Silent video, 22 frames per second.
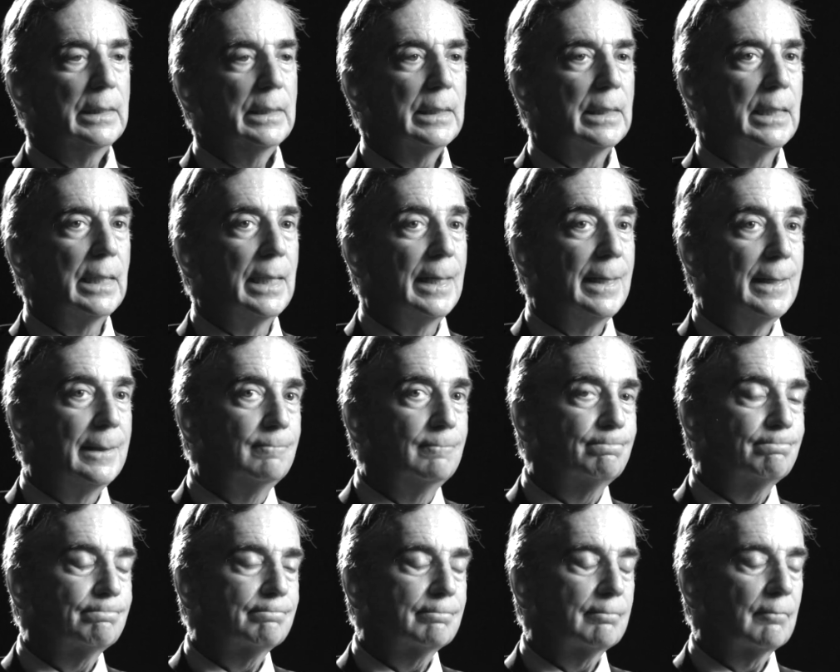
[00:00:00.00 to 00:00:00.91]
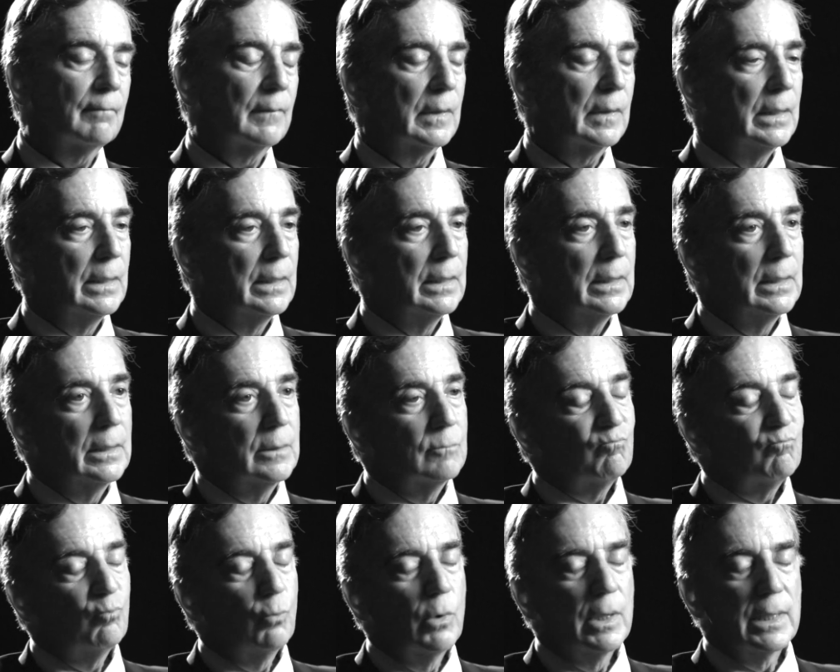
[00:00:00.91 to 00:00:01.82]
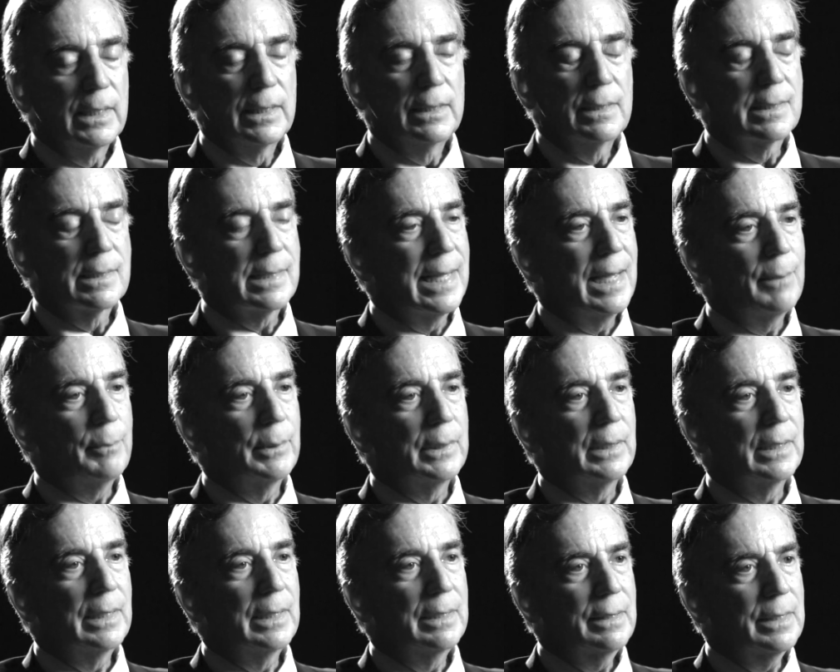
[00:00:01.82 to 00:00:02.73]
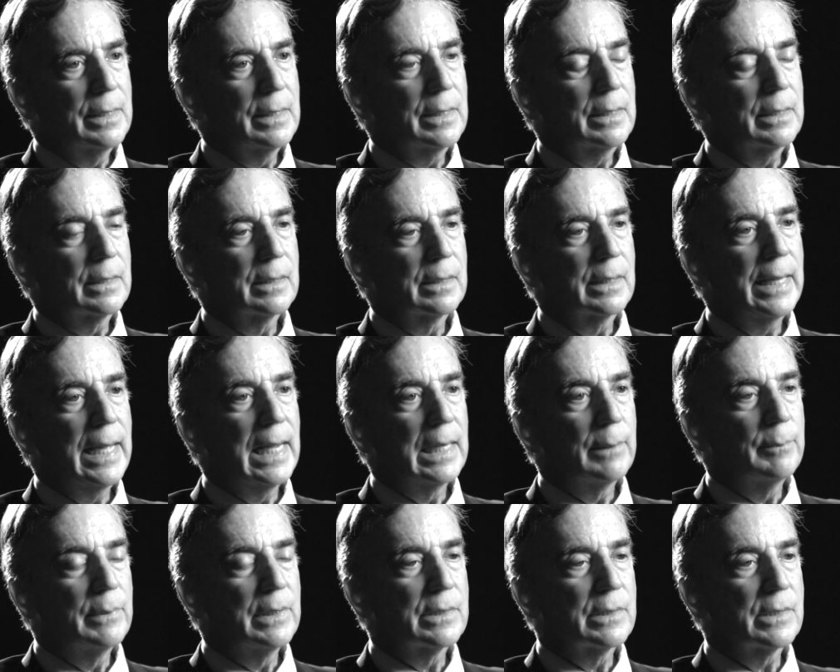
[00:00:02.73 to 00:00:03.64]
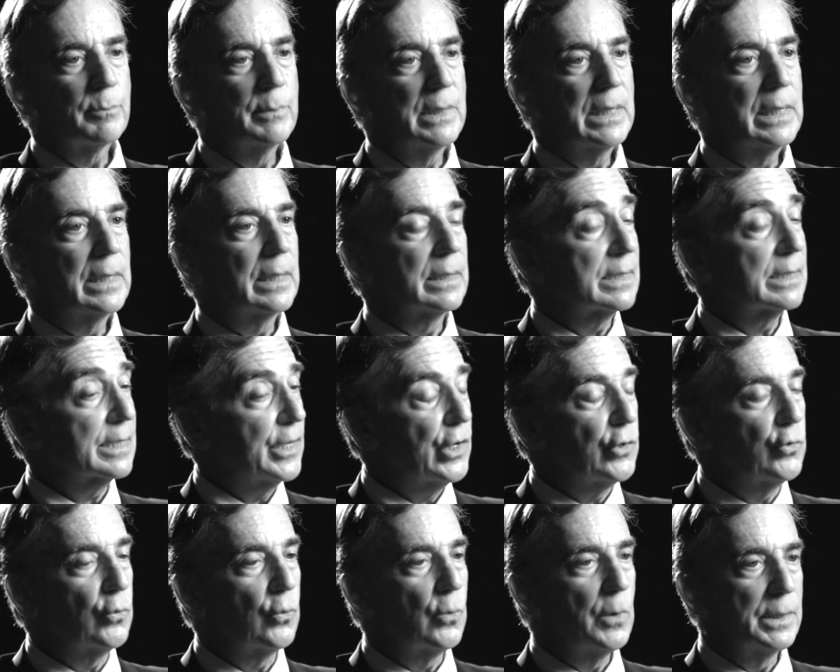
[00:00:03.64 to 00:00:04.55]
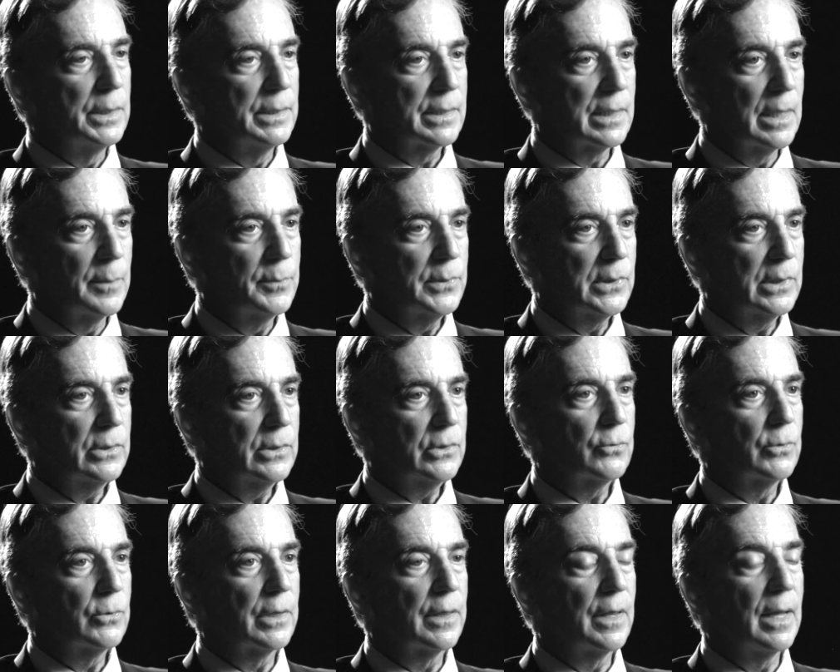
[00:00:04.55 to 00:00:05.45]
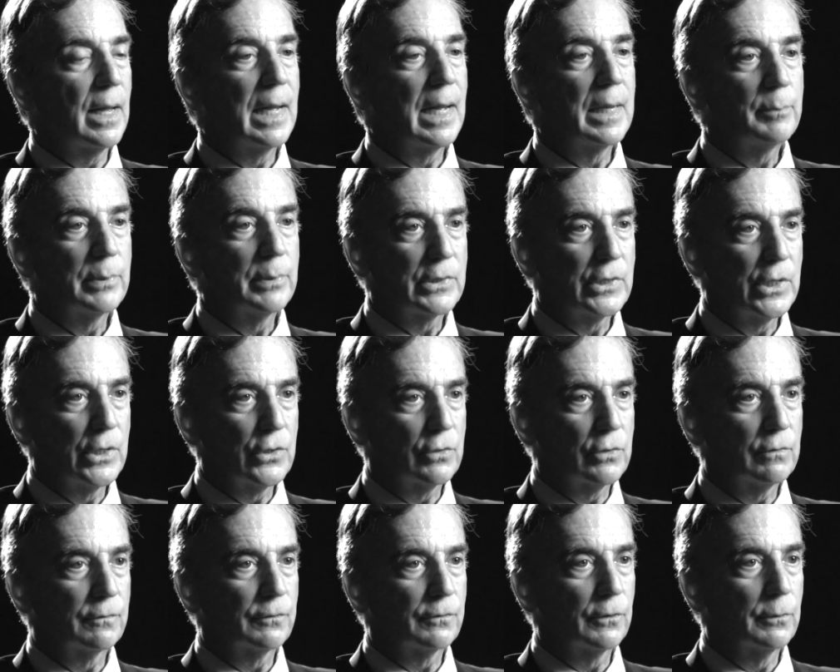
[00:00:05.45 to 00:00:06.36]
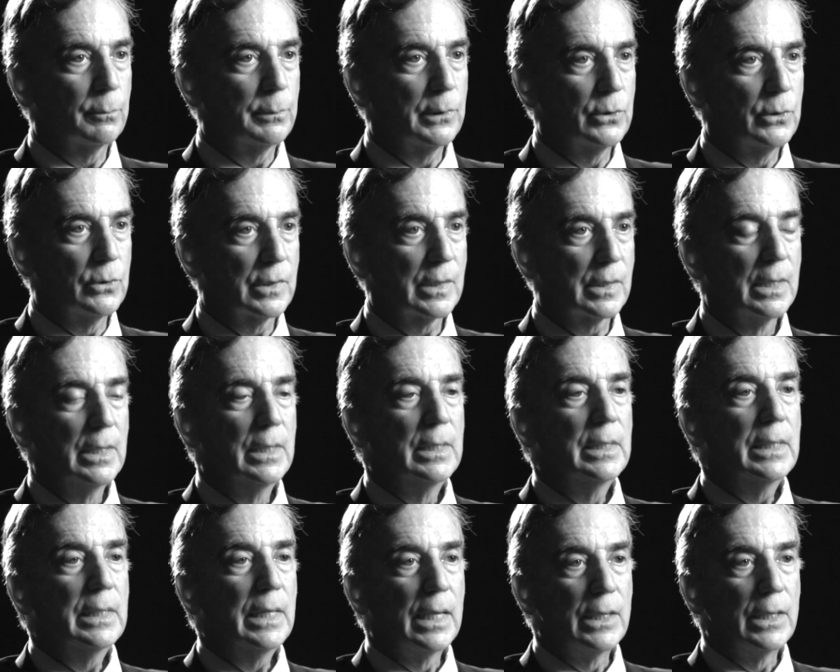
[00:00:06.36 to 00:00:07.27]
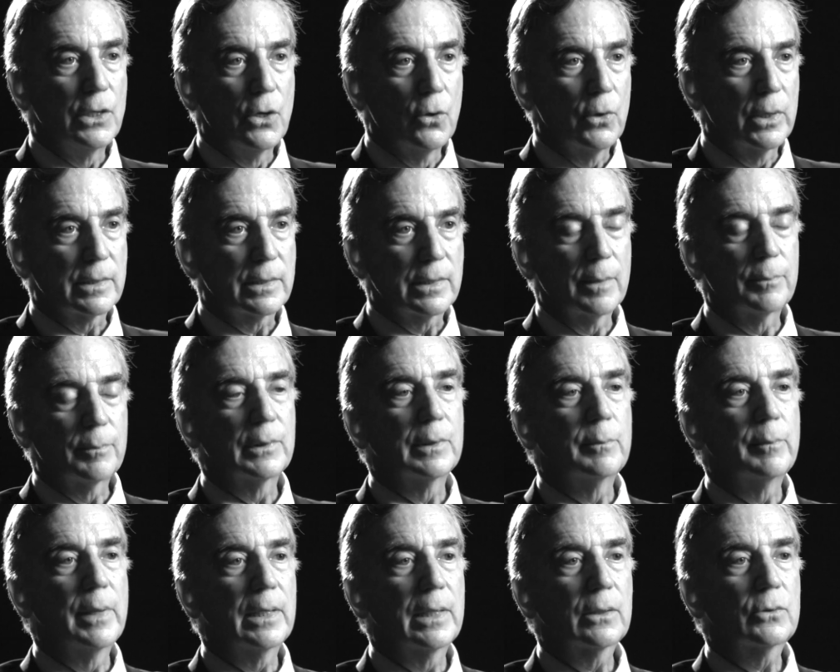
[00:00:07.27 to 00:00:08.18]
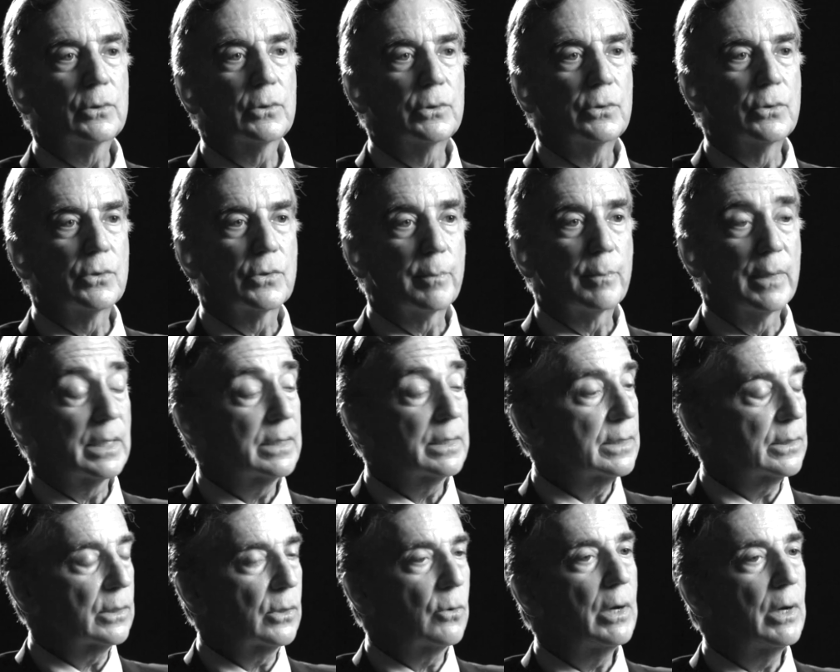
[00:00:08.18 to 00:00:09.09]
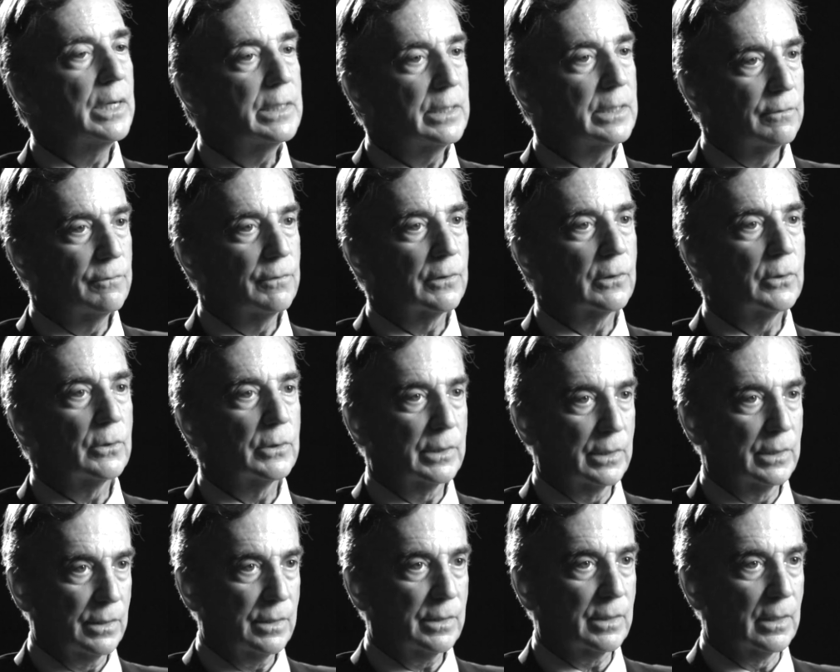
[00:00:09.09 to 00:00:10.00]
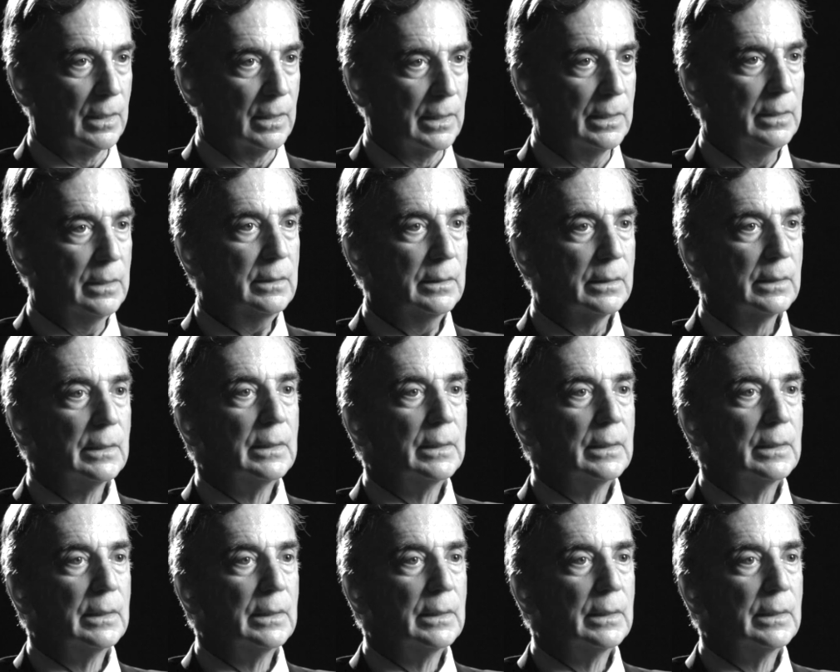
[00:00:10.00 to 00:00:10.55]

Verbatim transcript: What needs to happen? I think cannabis being a Schedule I substance with a high potential for abuse and no accepted medical use makes it quite difficult to study.